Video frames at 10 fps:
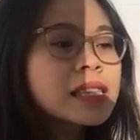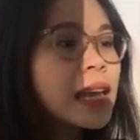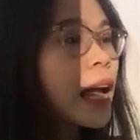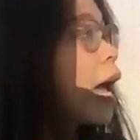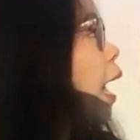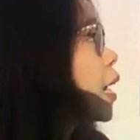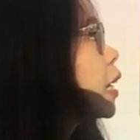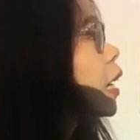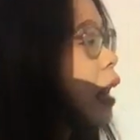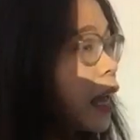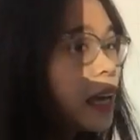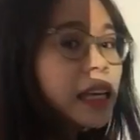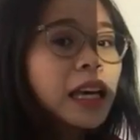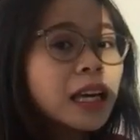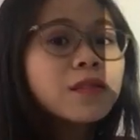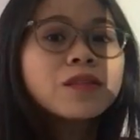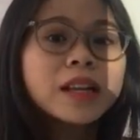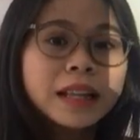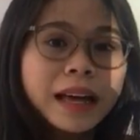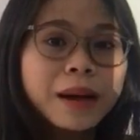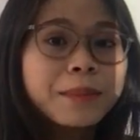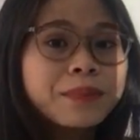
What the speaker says: there any lake in Vietnam?